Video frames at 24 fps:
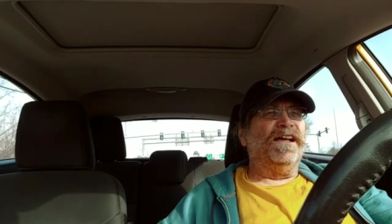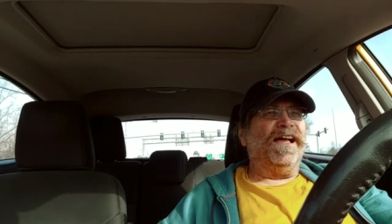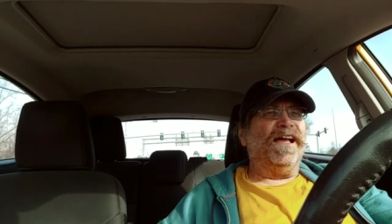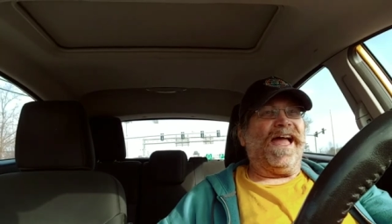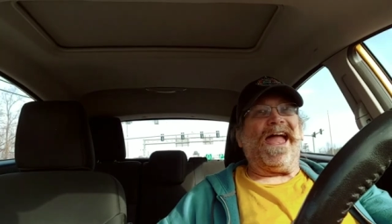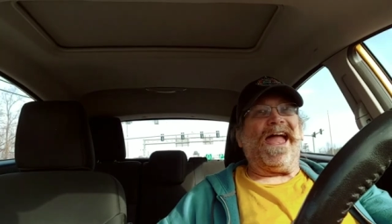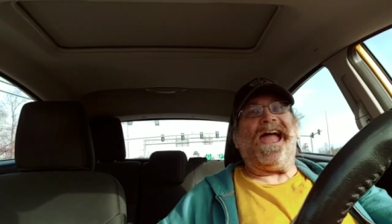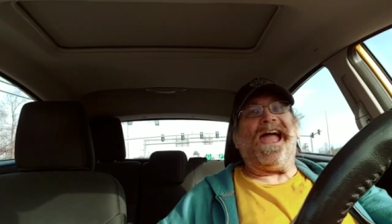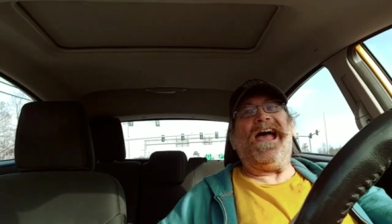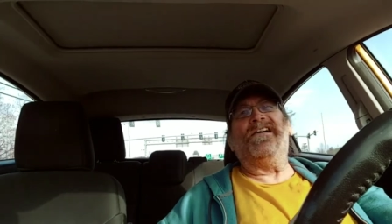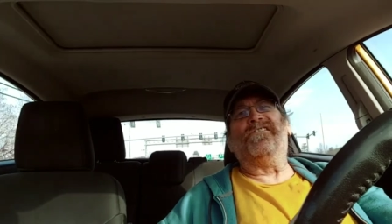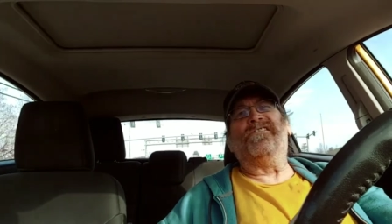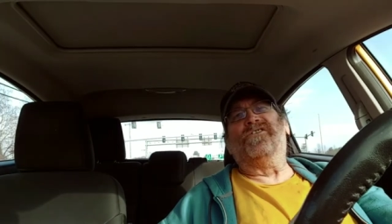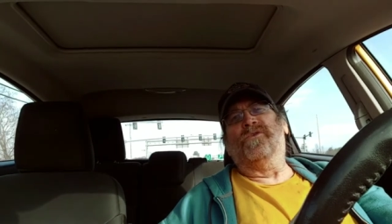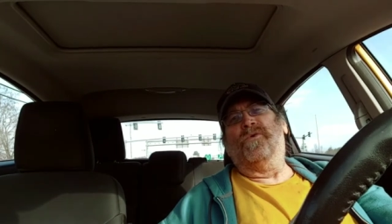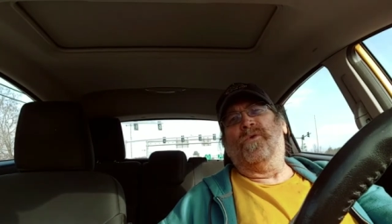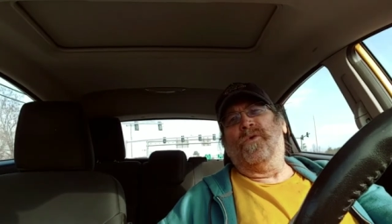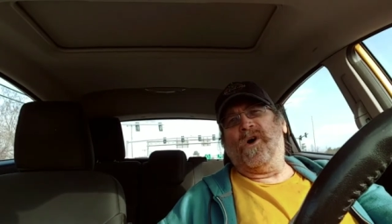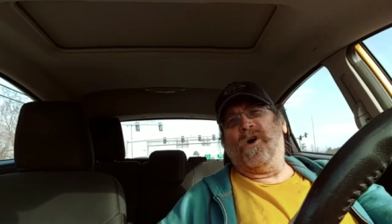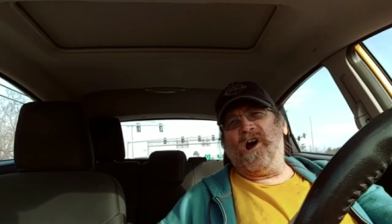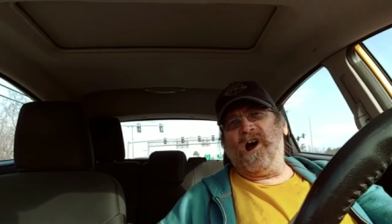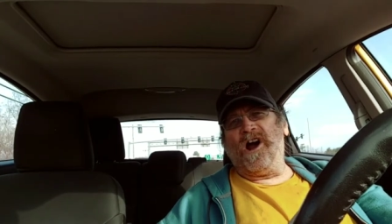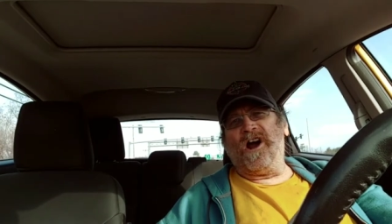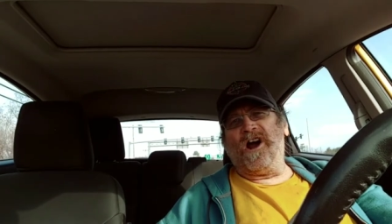and the
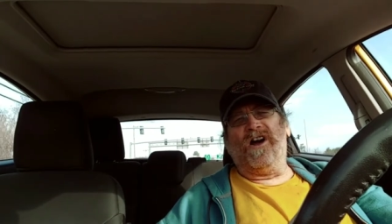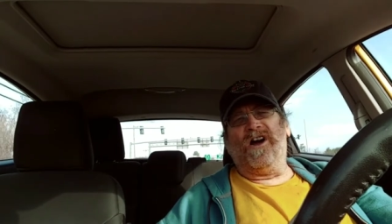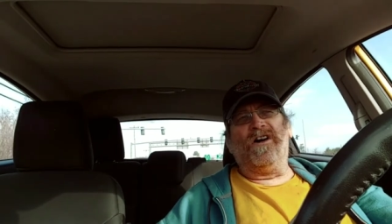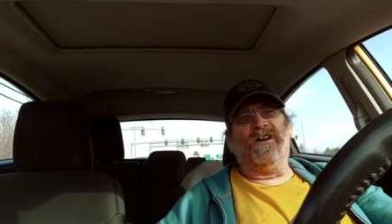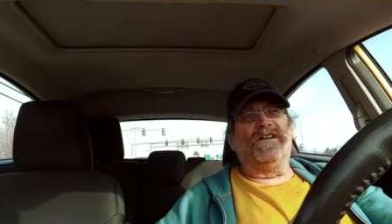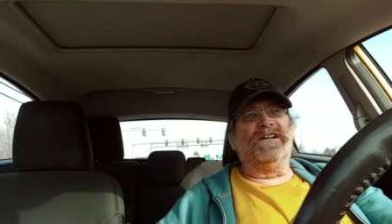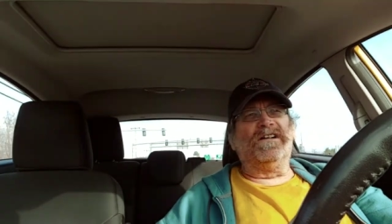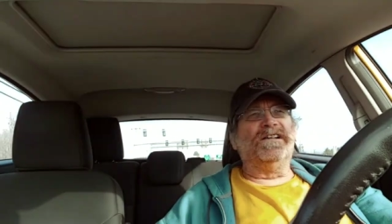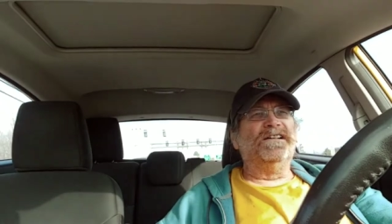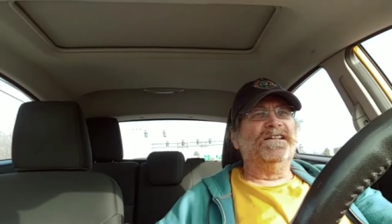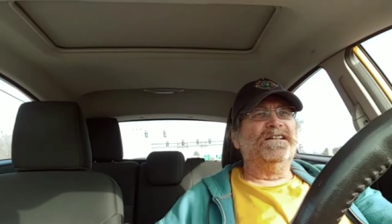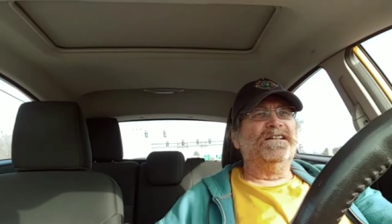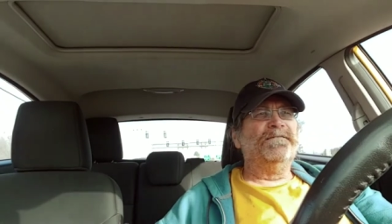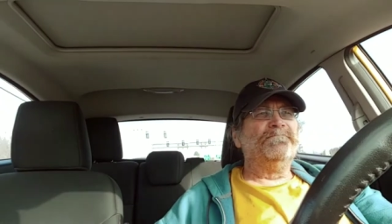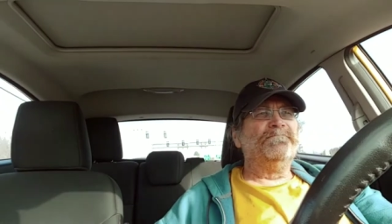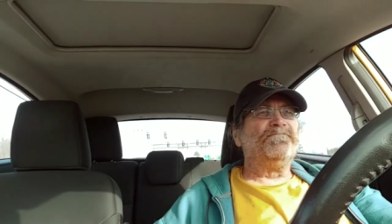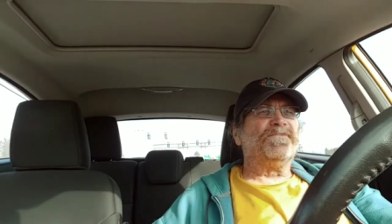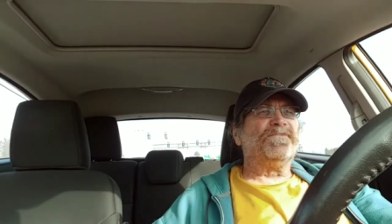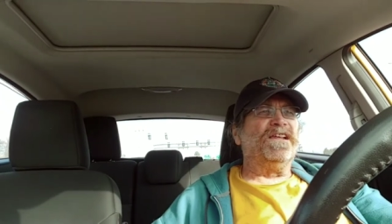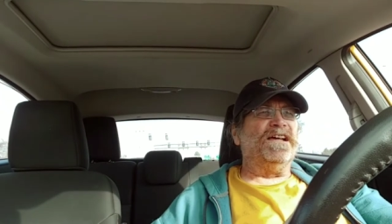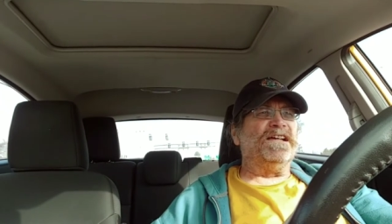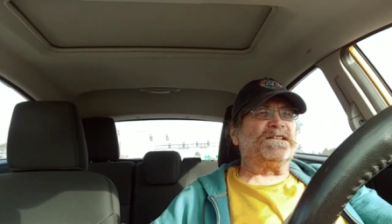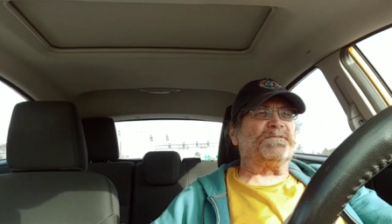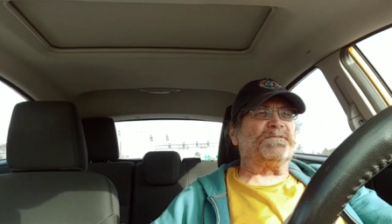world
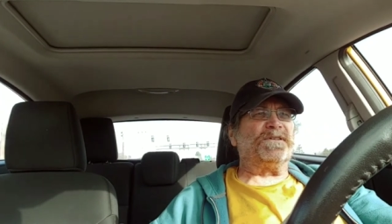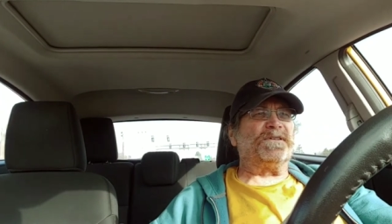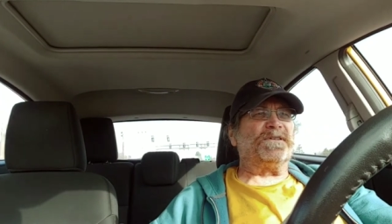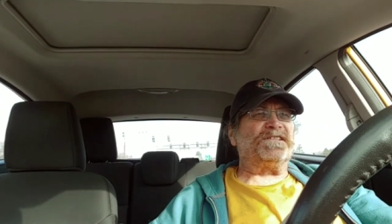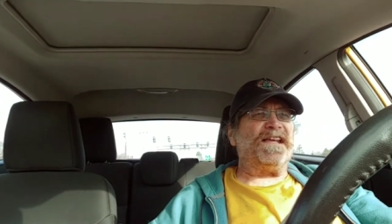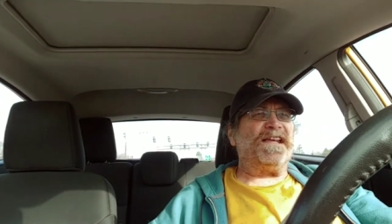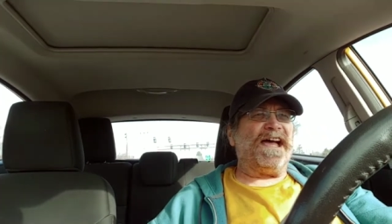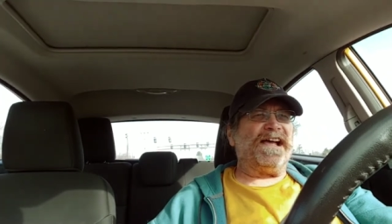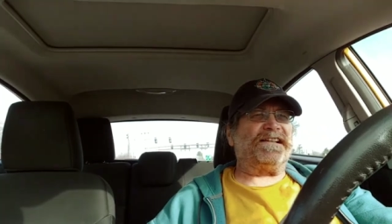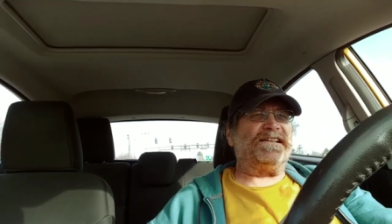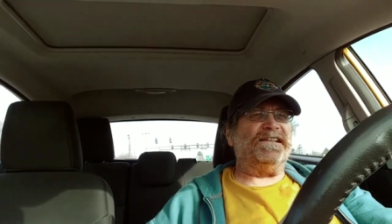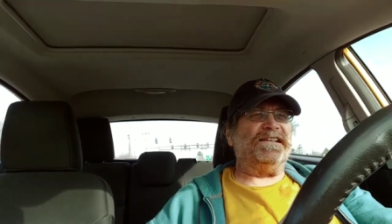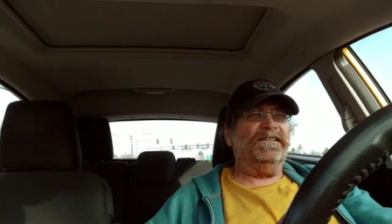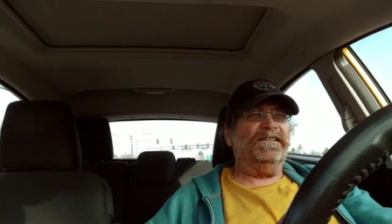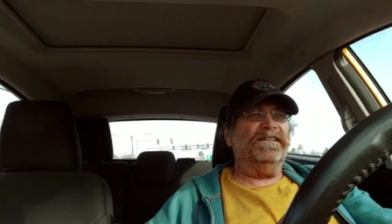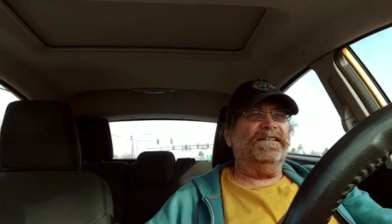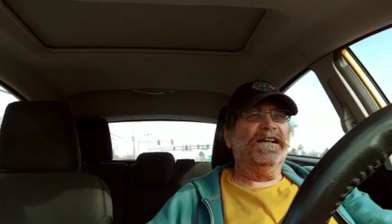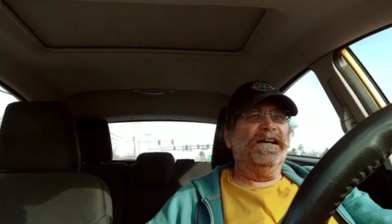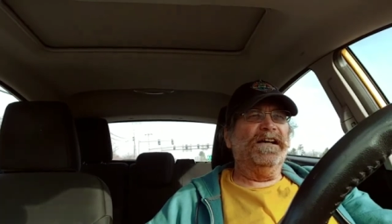is protected.